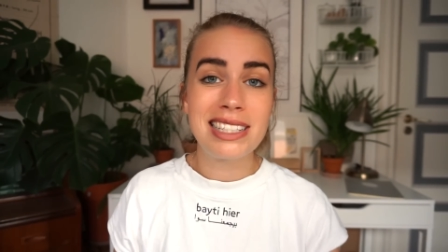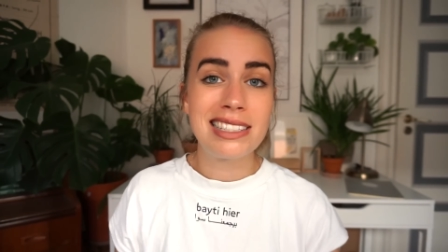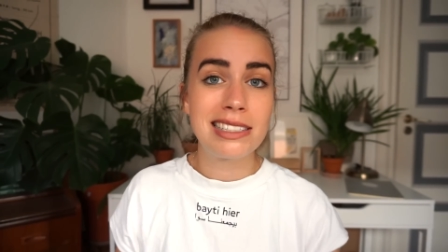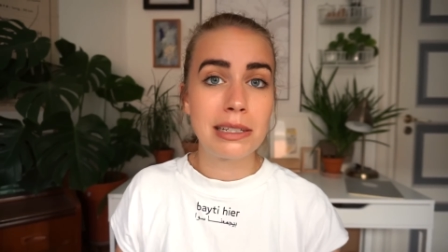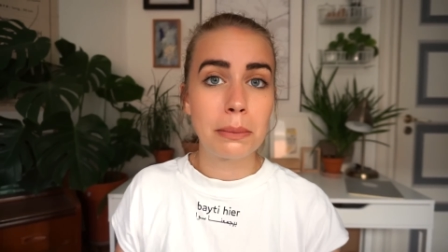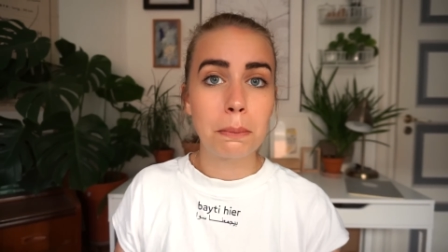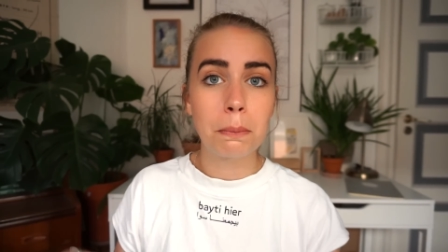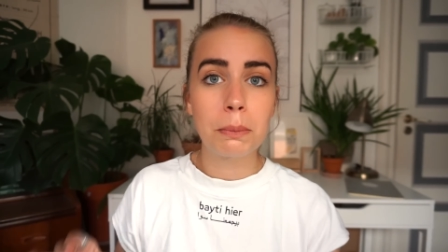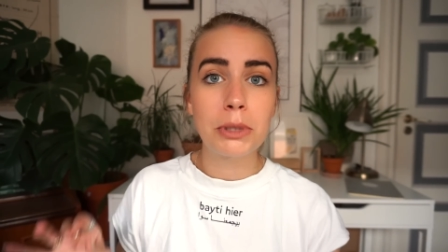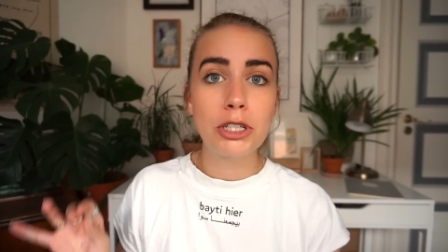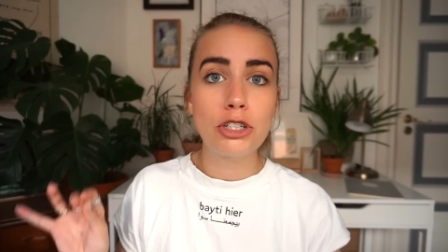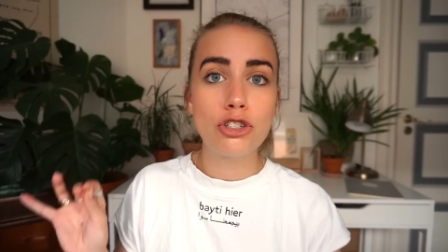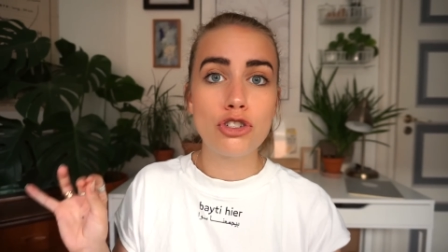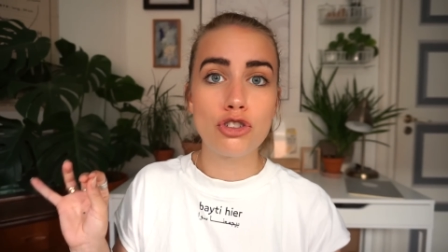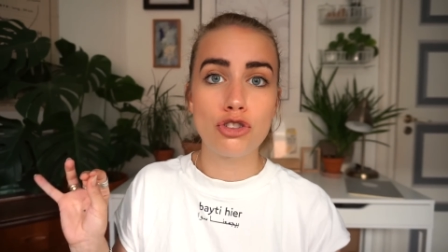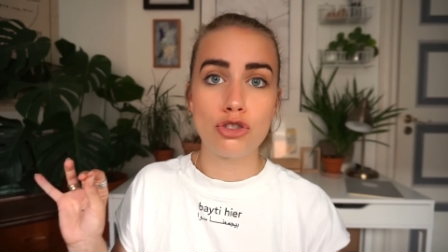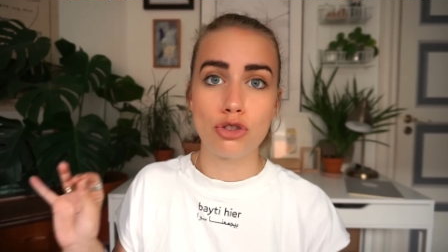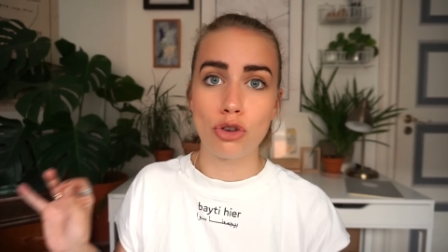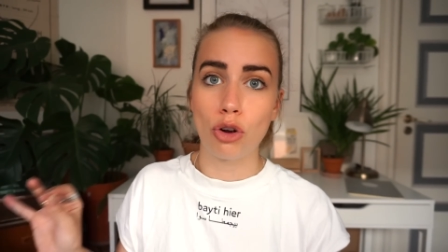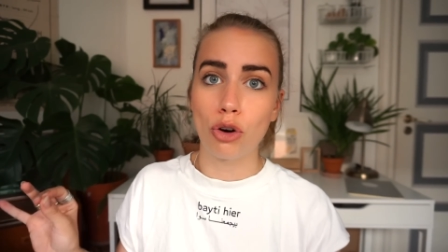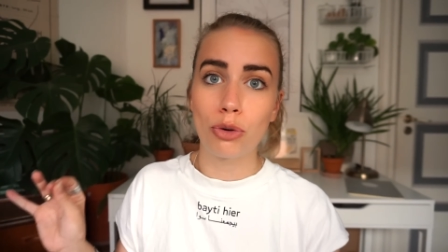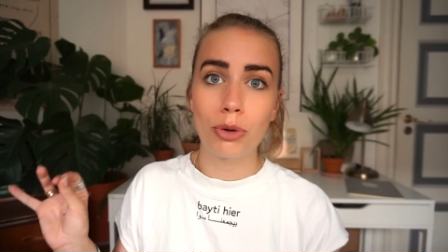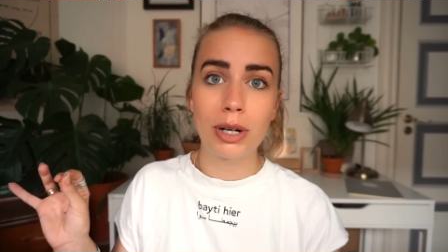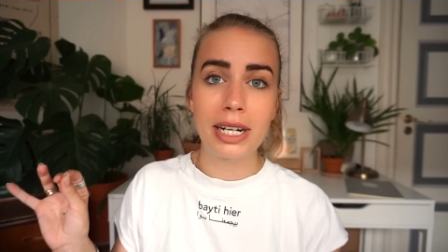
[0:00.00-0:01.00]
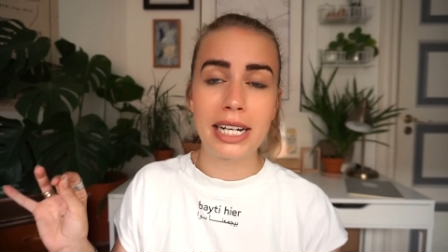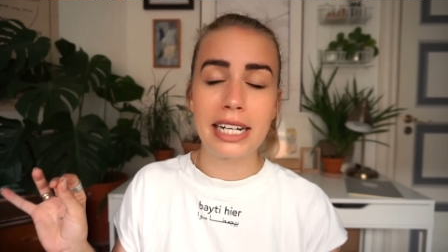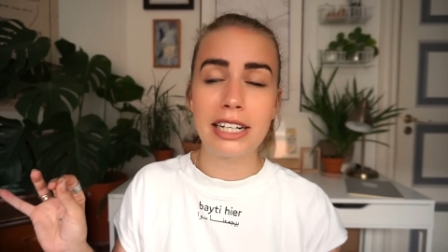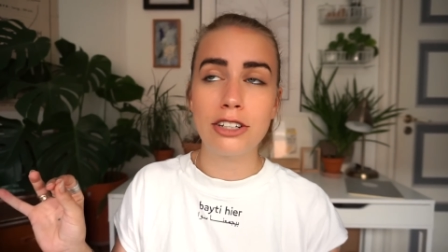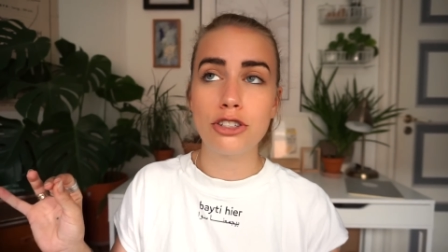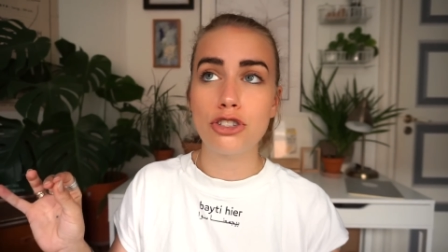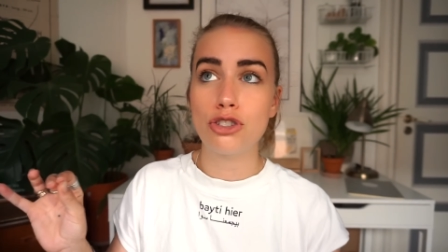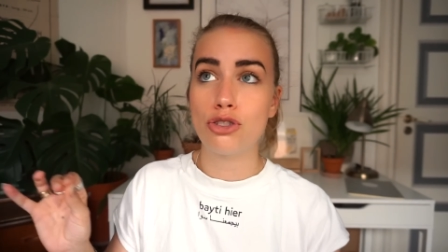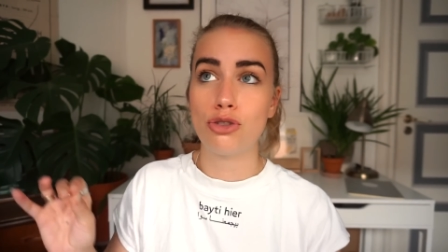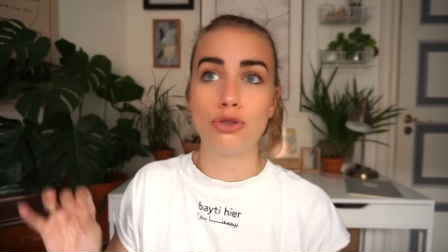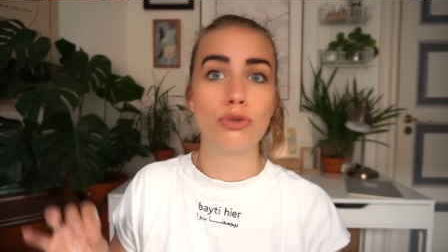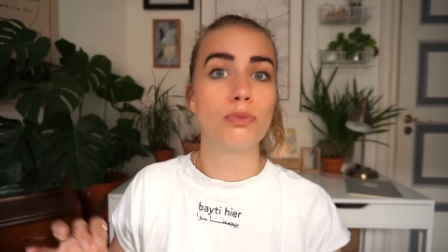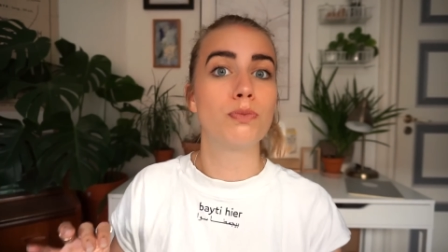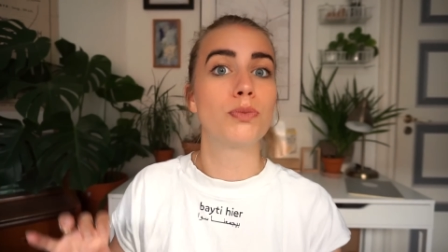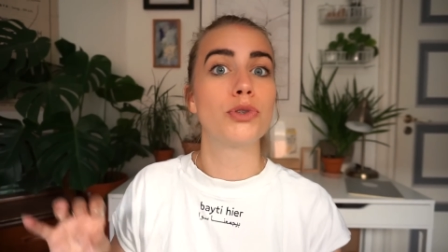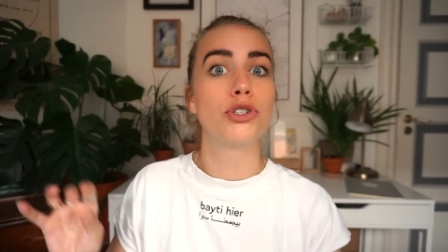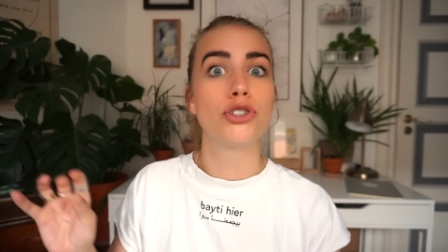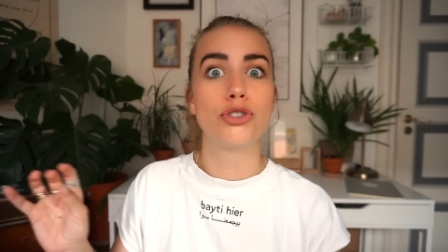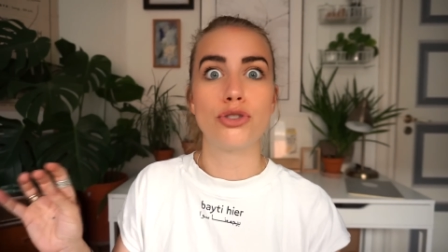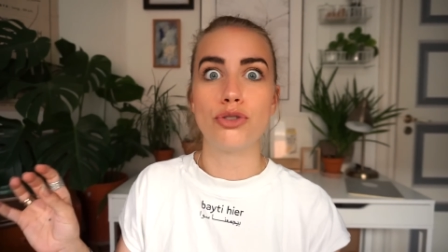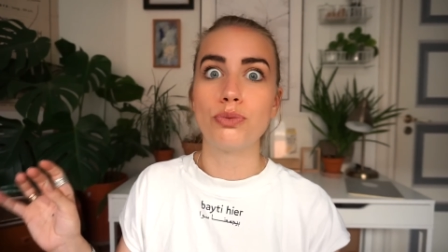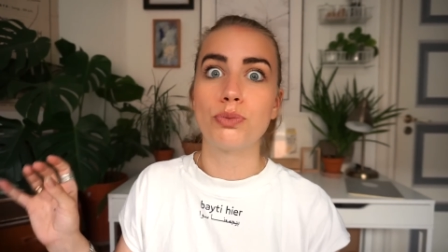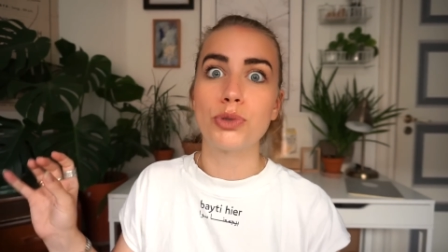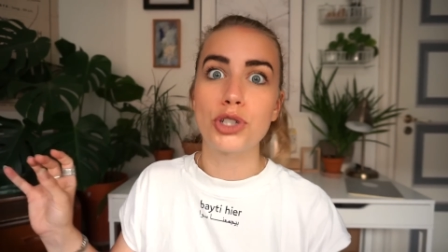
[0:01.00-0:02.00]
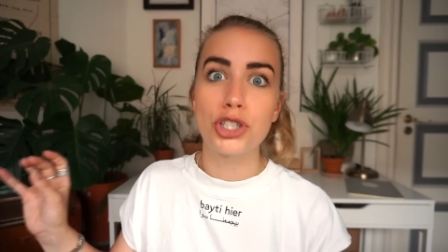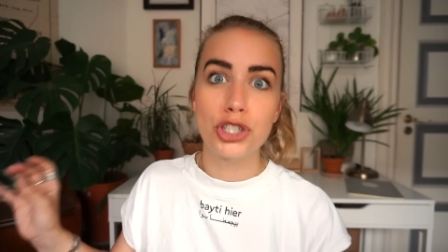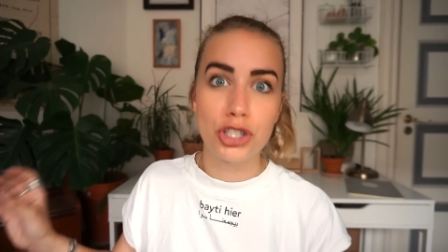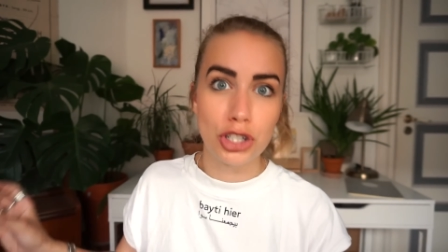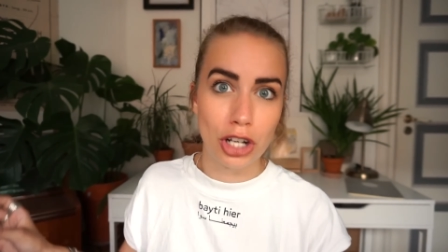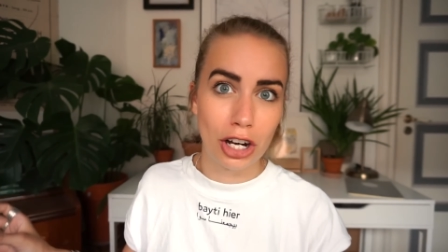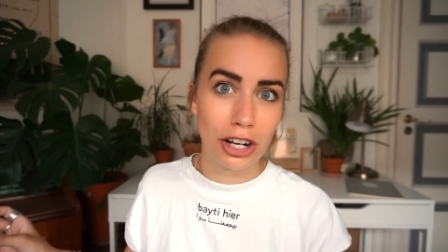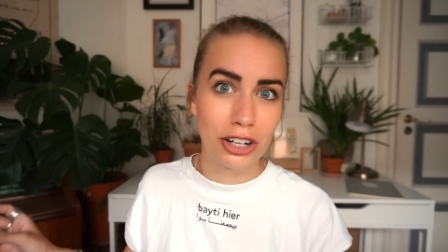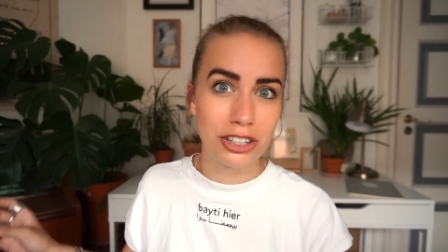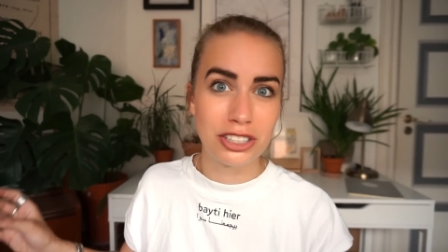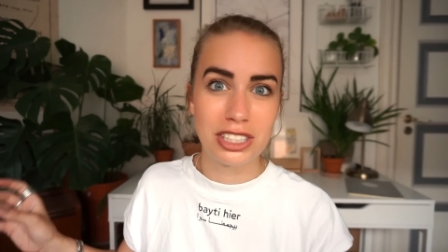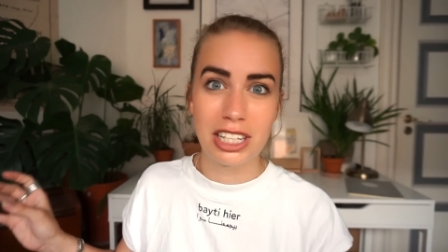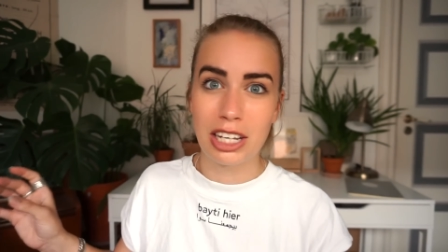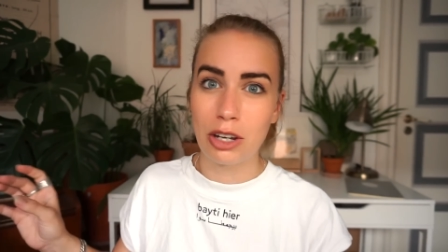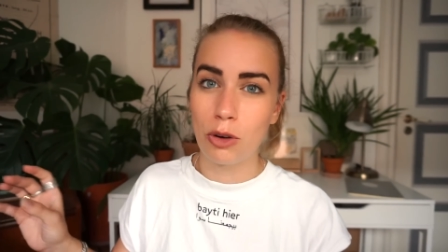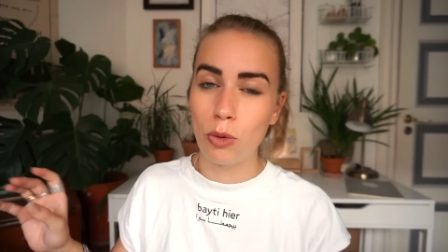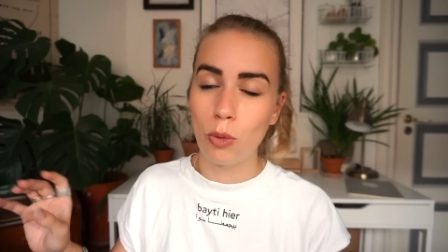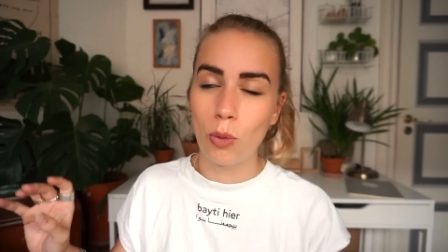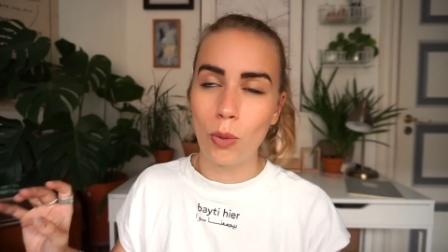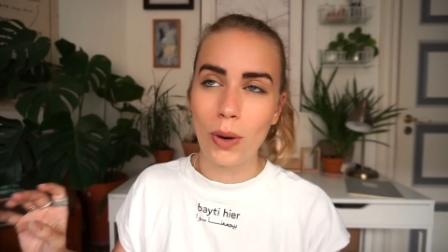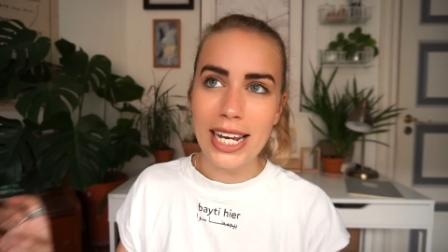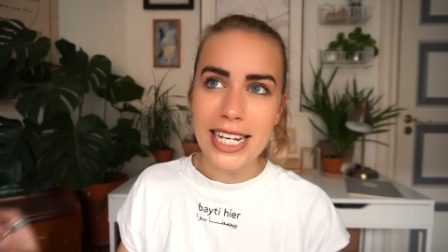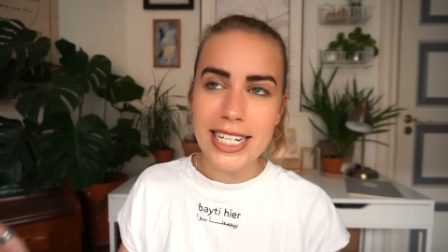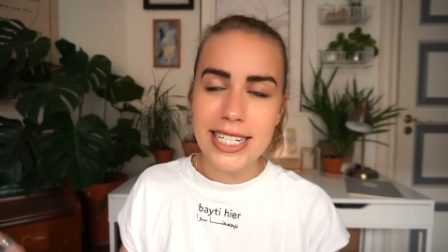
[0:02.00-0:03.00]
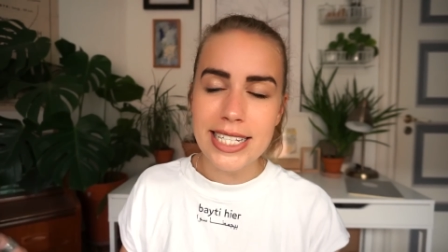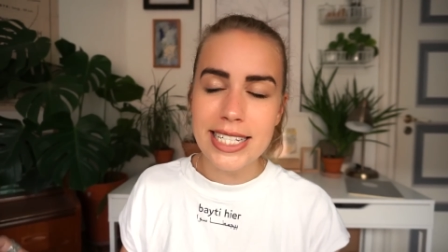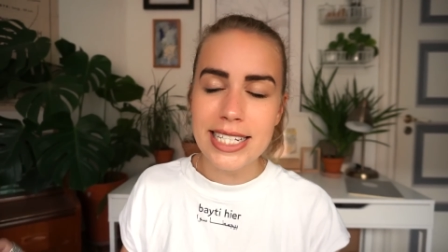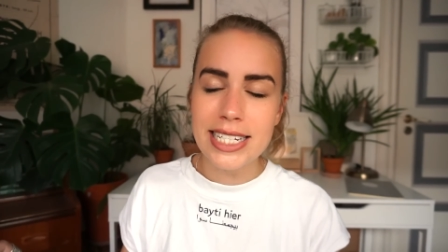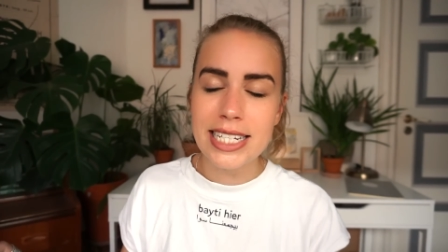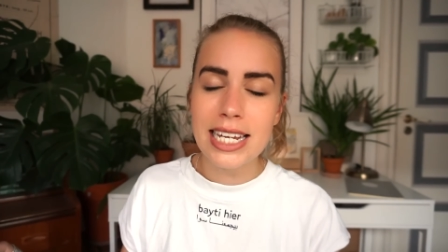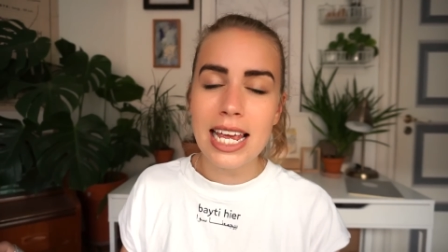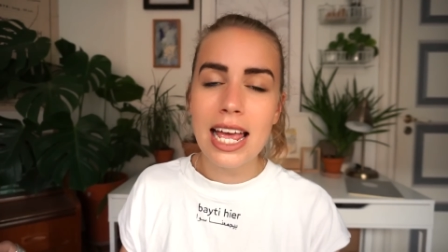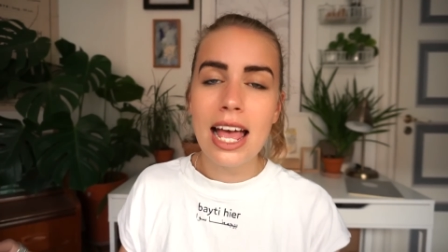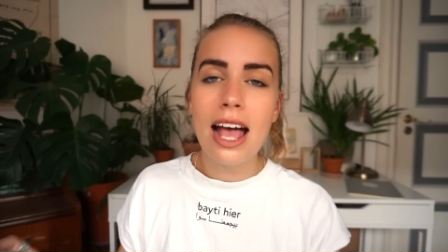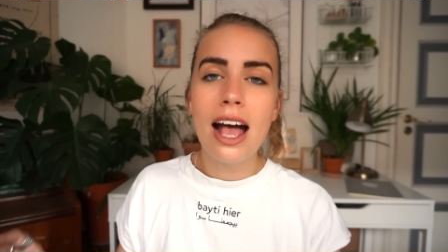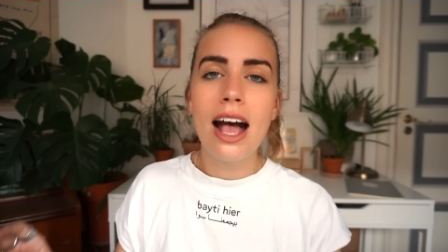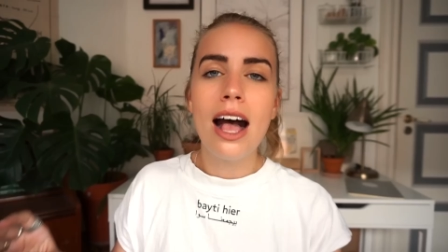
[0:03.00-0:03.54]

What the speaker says: simply storing super, super toxic waste